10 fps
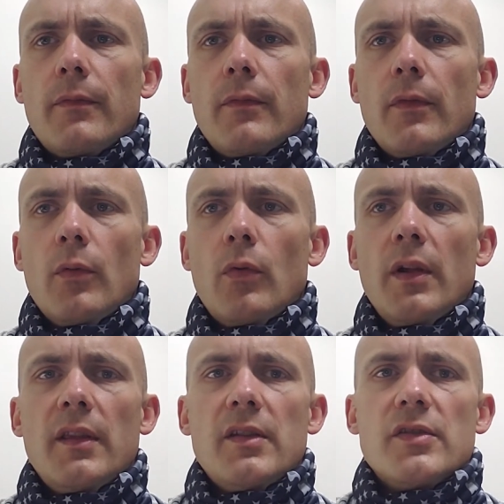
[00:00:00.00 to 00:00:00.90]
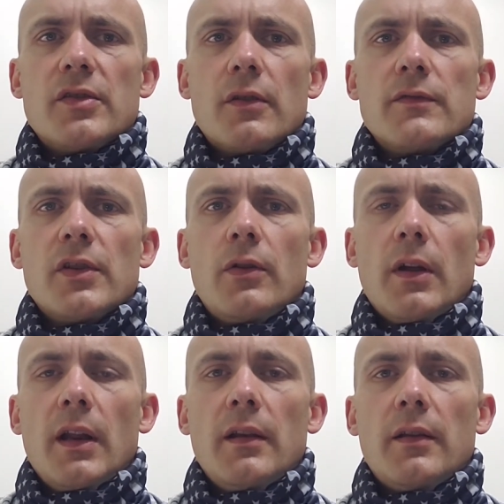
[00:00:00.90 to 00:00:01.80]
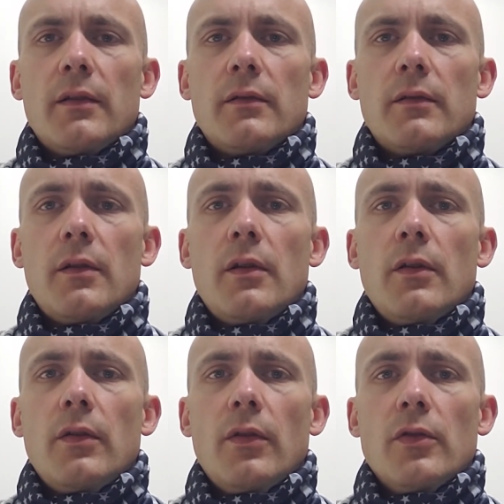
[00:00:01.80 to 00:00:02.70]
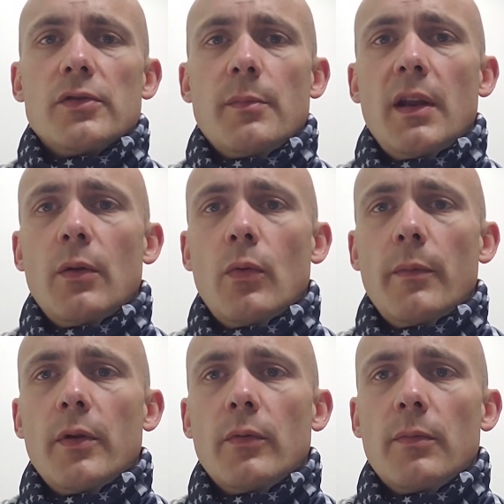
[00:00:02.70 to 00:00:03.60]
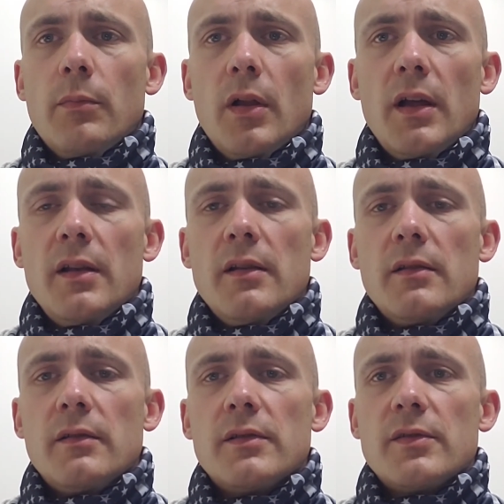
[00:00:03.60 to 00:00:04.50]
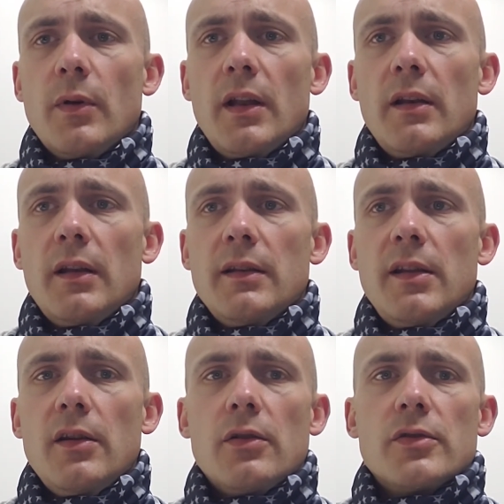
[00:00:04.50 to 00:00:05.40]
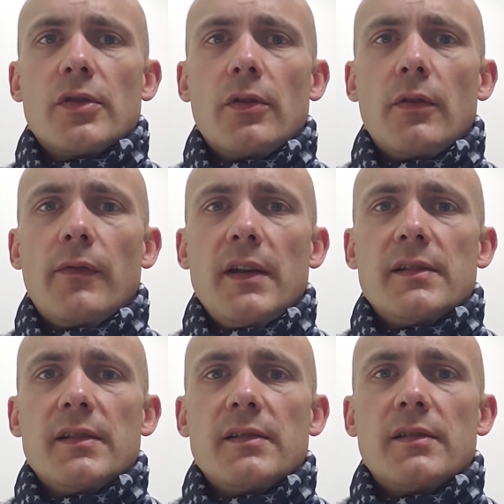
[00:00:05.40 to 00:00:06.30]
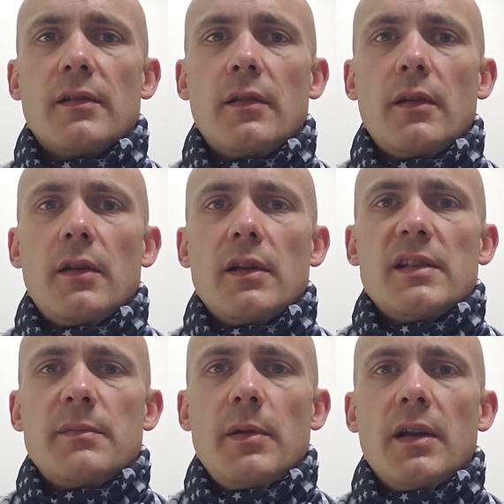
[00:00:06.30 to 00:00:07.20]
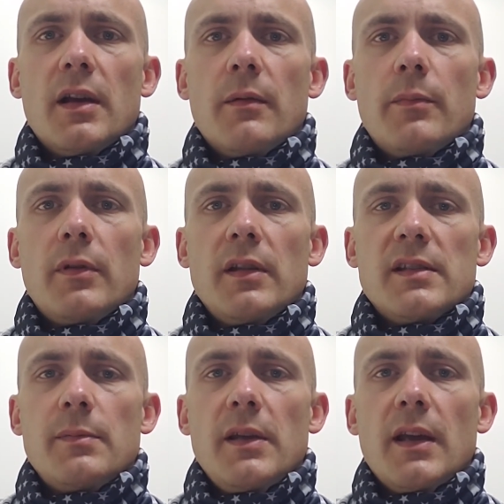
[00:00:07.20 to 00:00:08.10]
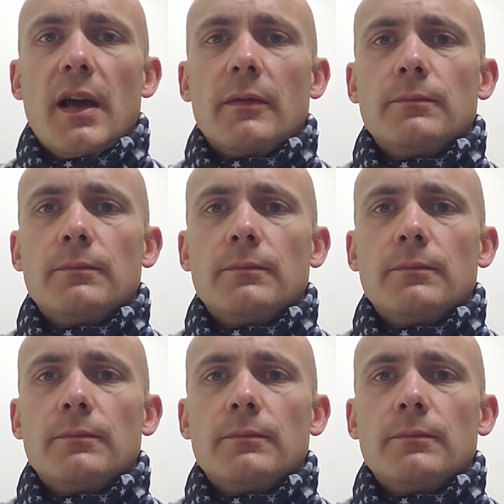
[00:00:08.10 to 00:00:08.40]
the one that deserves the credit, those men and women with blood, sweat, and tears on their faces speak up and speak out.